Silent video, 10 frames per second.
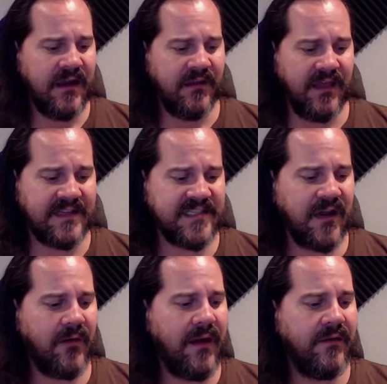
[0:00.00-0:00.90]
That's
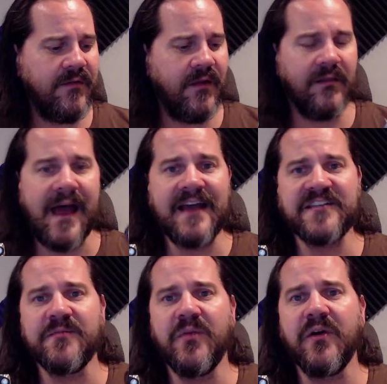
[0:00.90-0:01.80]
how the
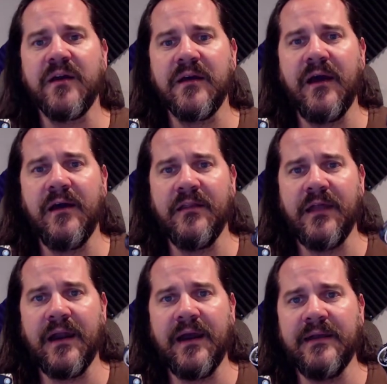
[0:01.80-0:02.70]
last book
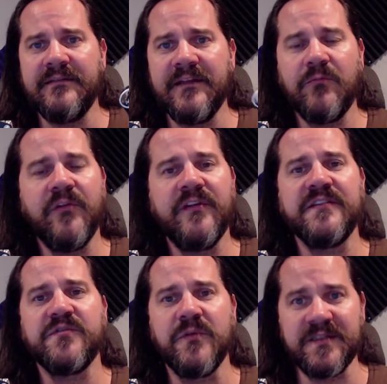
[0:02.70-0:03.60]
that I did with
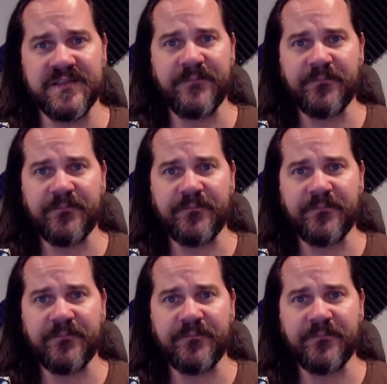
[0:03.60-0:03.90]
this was